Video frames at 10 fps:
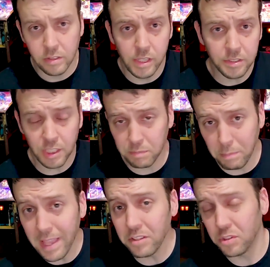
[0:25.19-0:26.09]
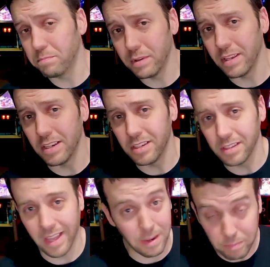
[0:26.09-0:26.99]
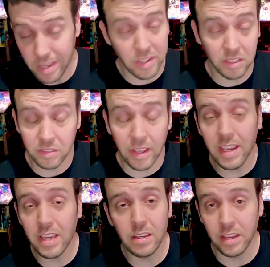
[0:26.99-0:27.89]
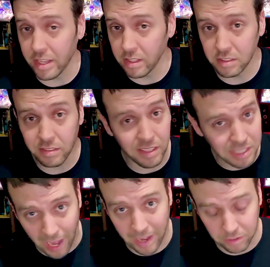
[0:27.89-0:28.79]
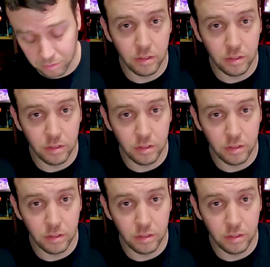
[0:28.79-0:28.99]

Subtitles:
This is meant to be a PSA, hence the title.